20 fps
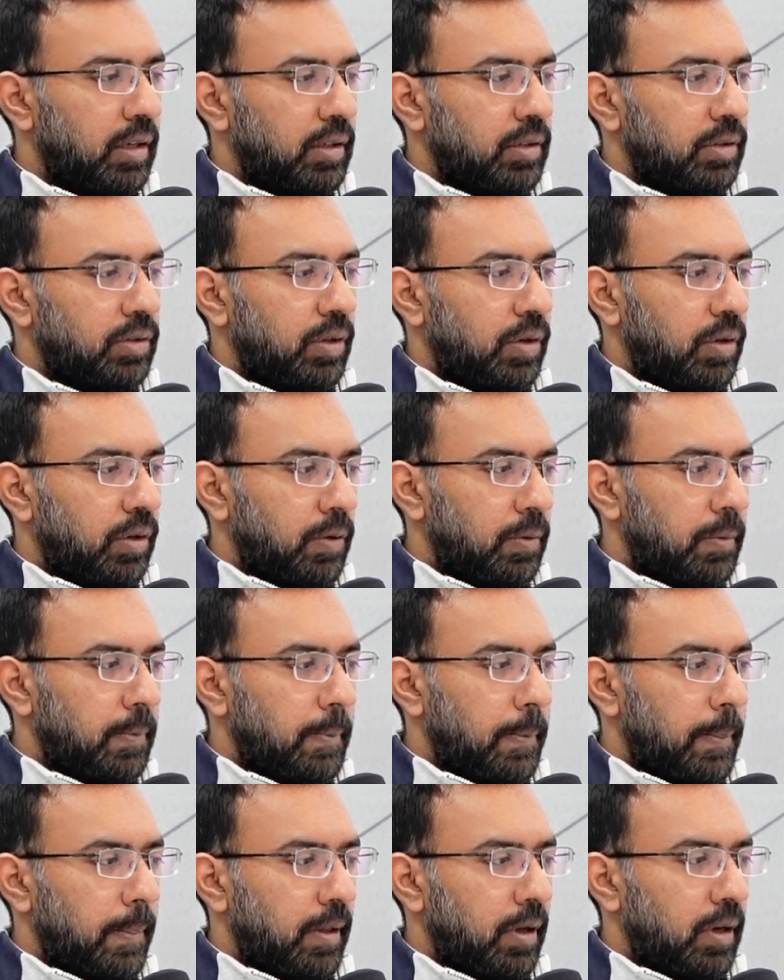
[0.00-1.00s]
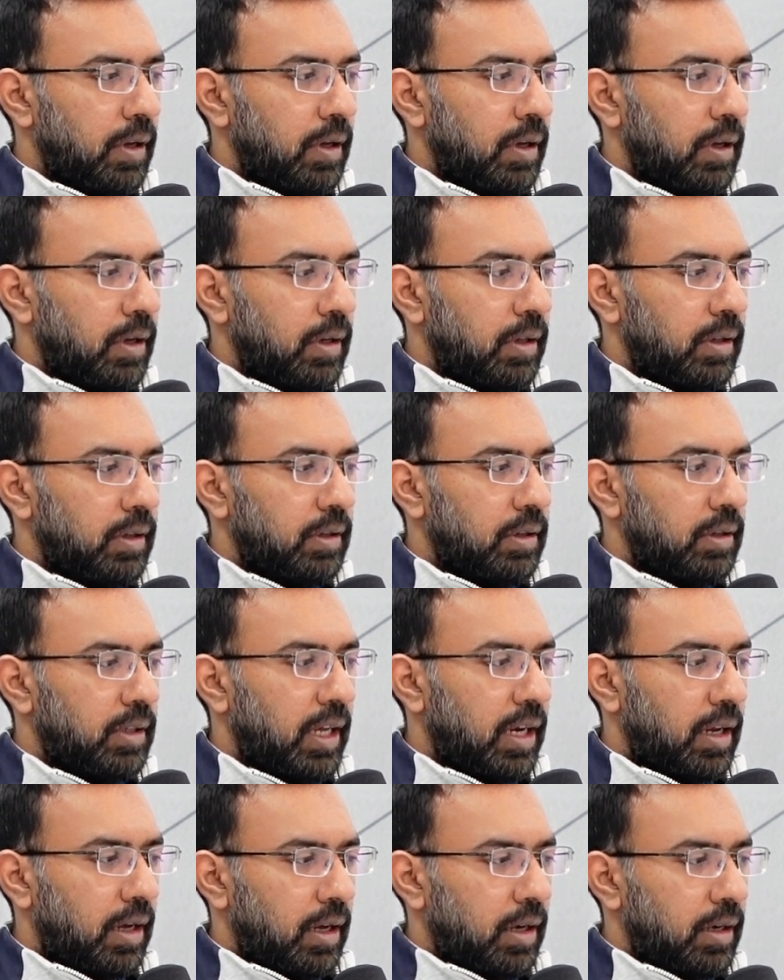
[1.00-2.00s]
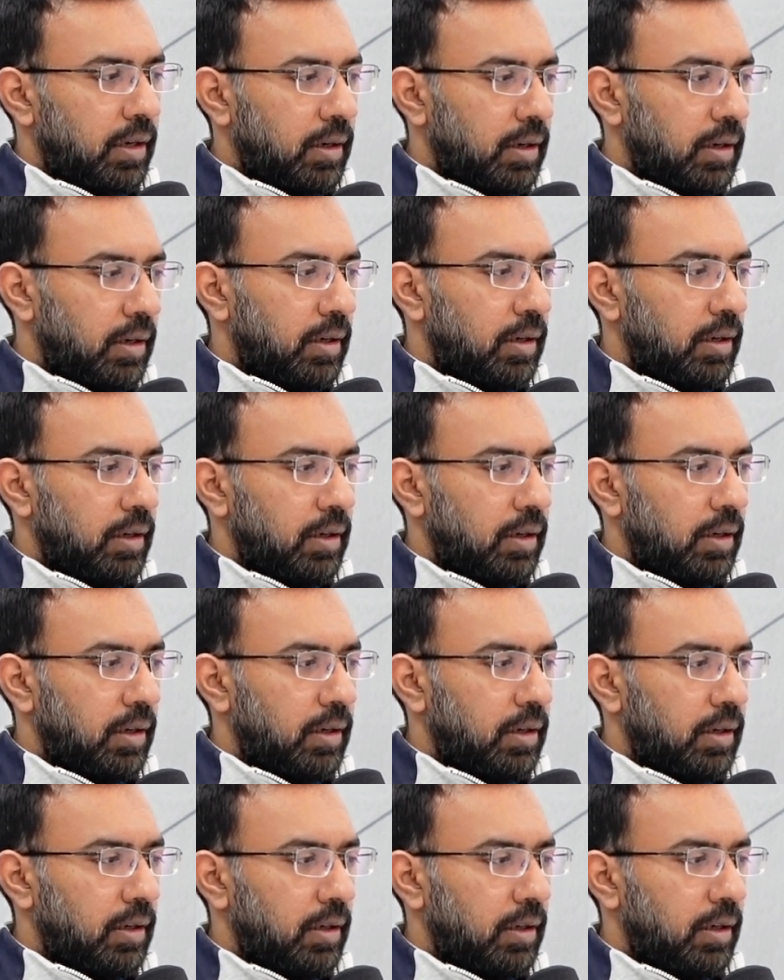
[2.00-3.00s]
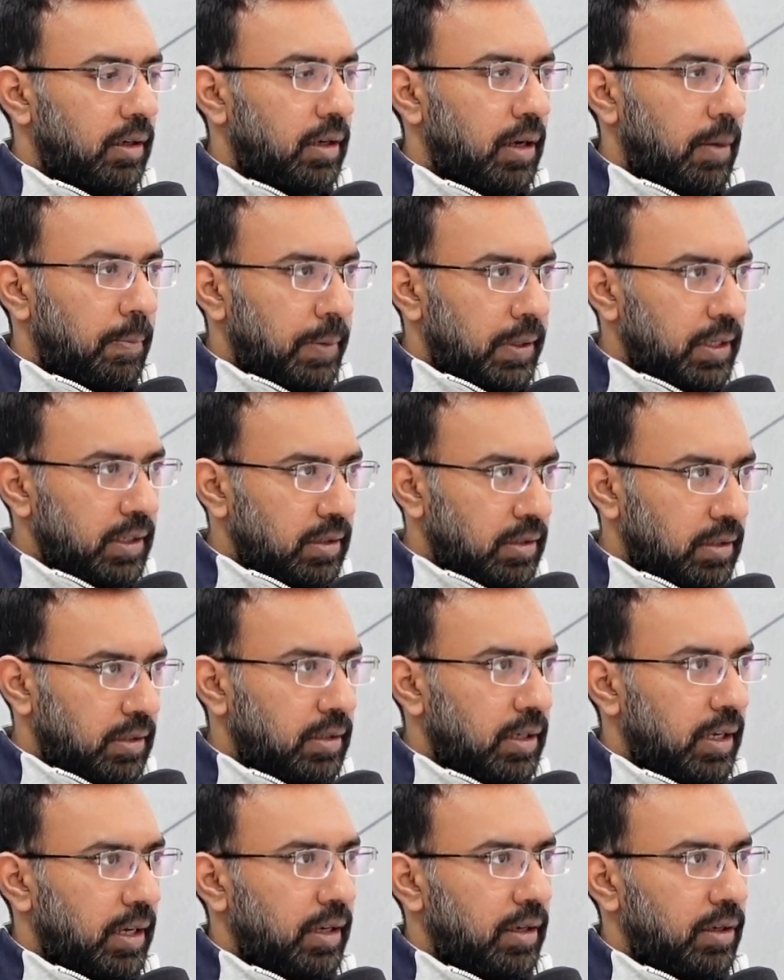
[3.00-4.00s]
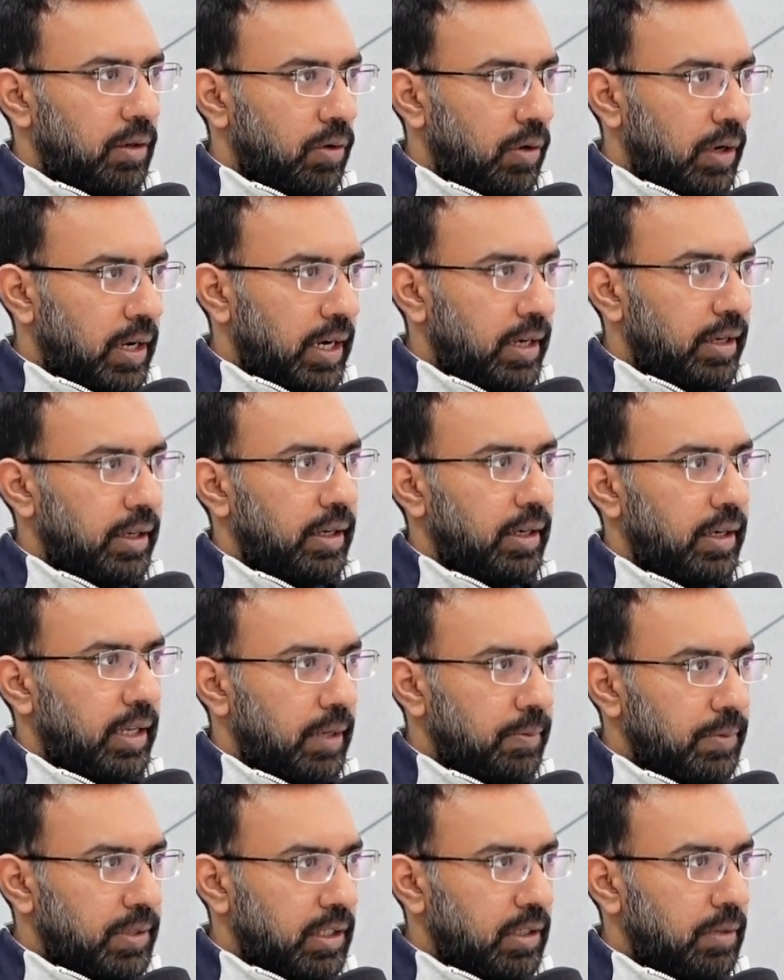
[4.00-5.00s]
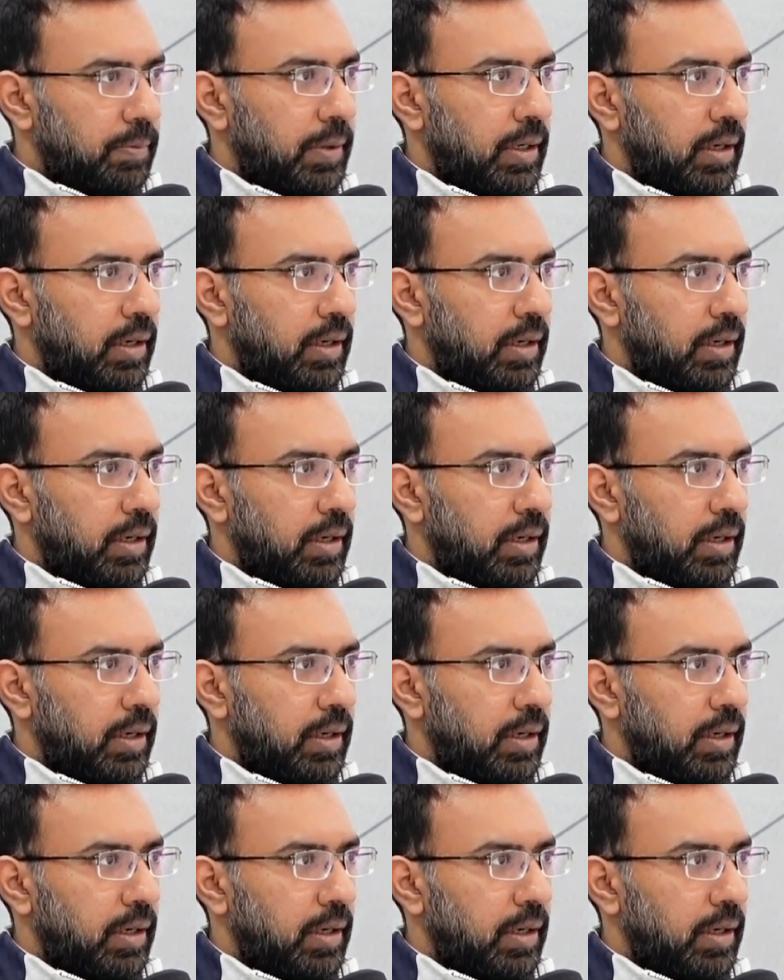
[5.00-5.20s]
So there are companies like GoDaddy, Namecheap